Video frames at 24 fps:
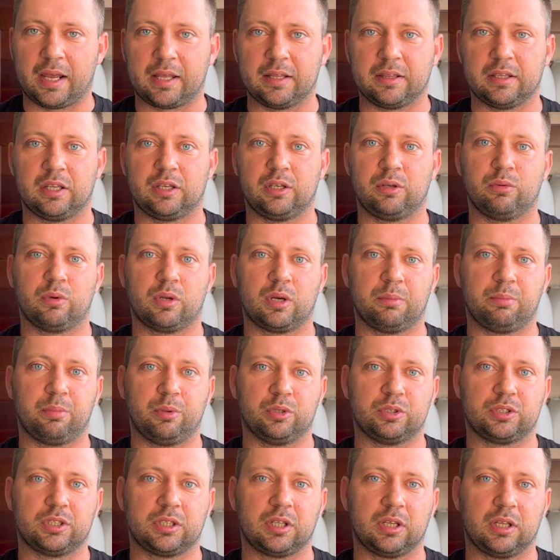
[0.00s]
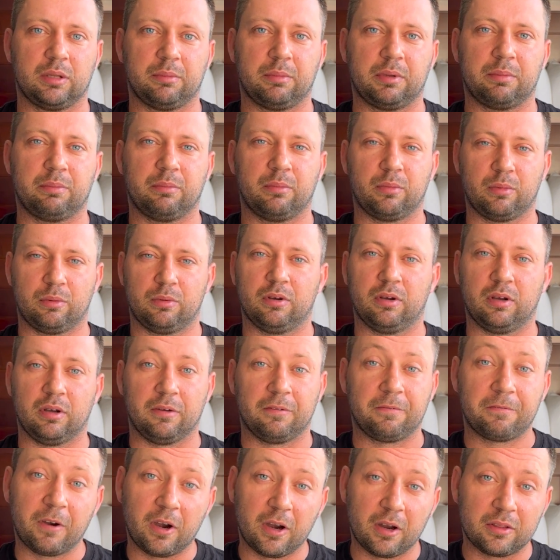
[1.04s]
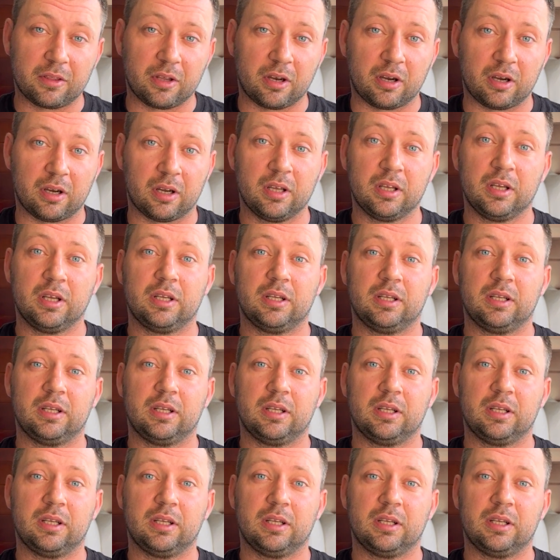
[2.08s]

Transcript: and then you want to push it a little bit further,